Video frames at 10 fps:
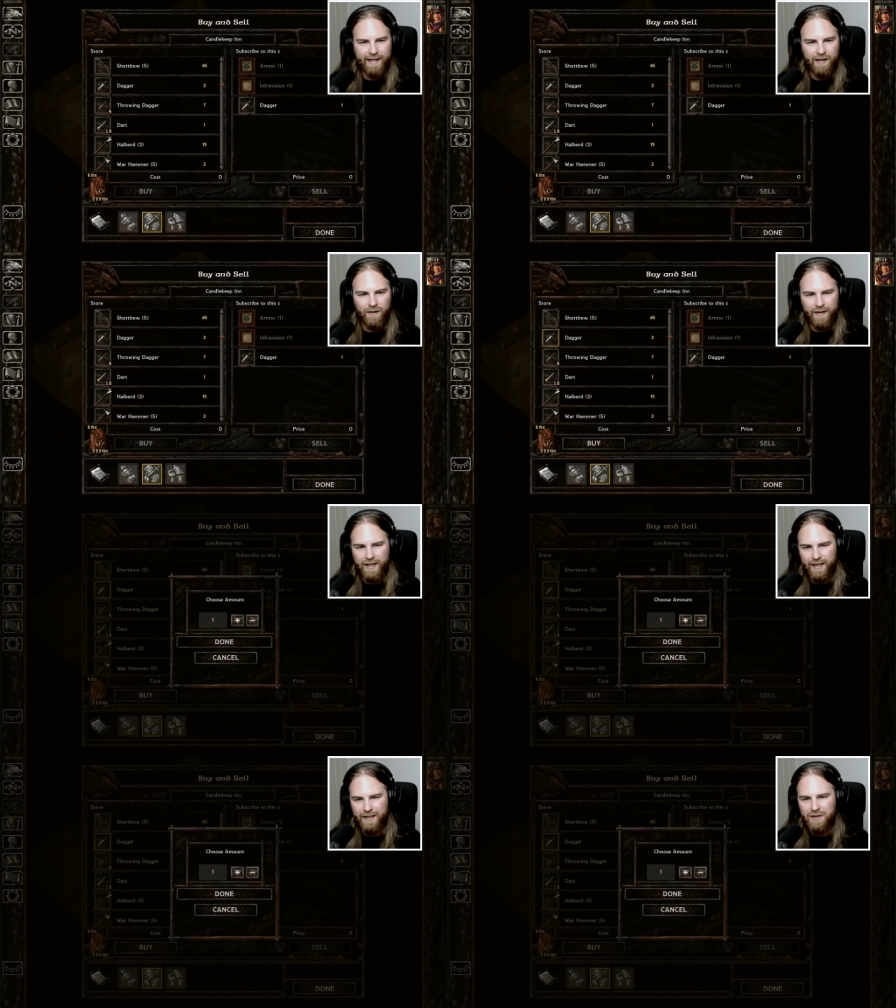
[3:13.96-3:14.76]

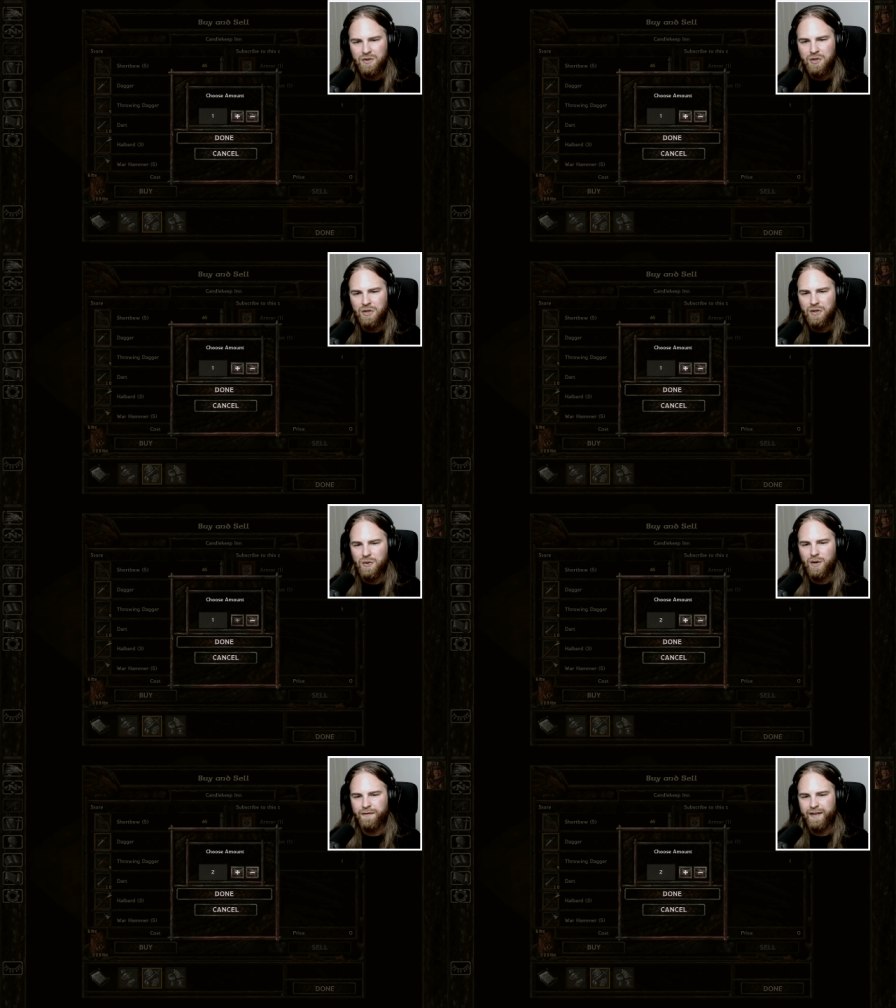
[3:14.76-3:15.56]
another
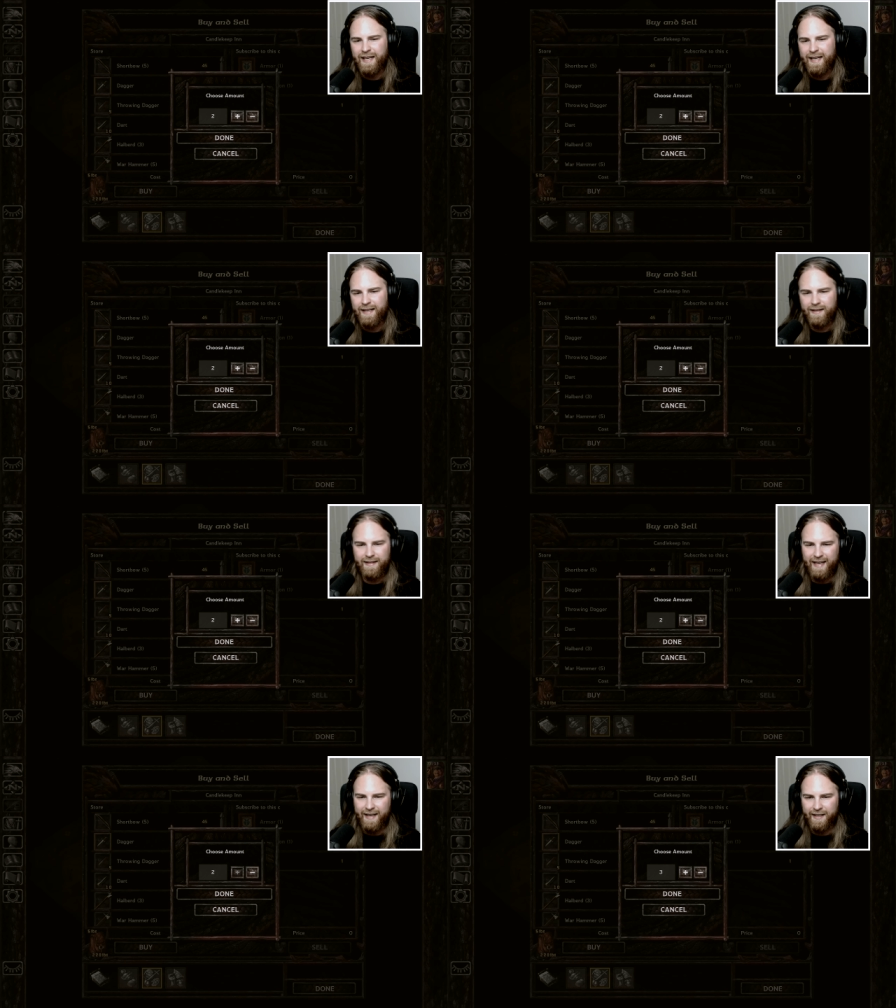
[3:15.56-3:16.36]
2 or 3
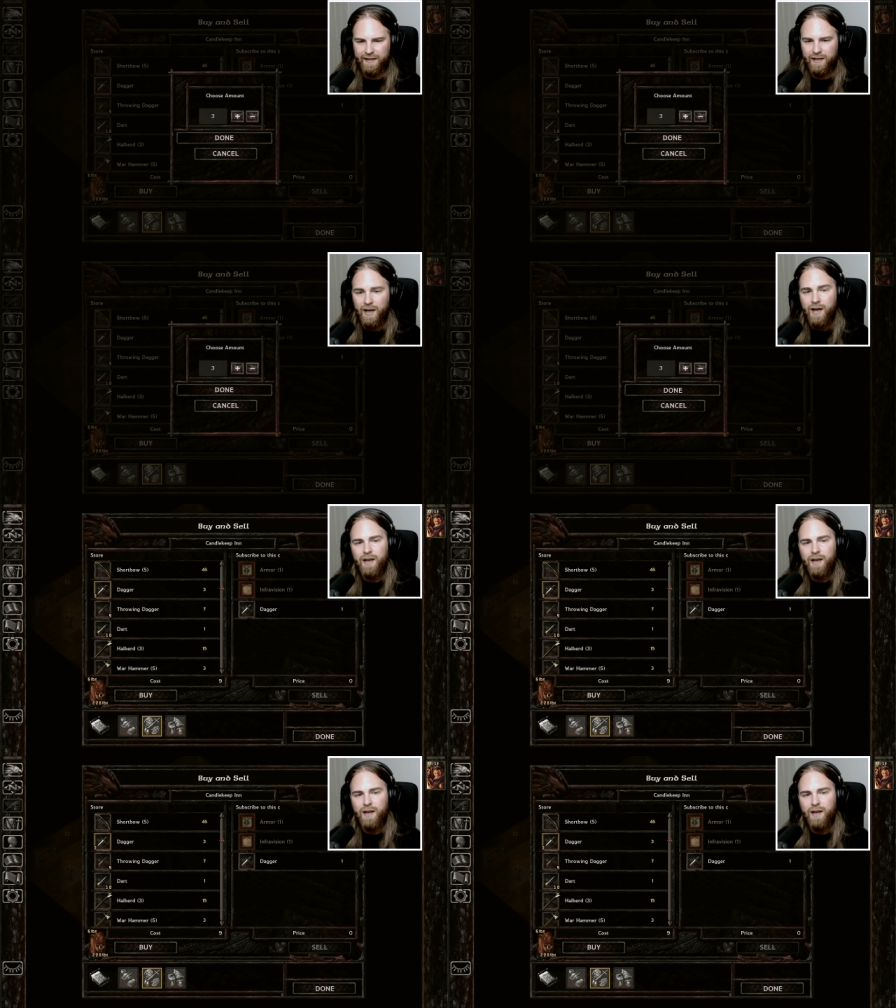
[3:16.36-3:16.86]
daggers.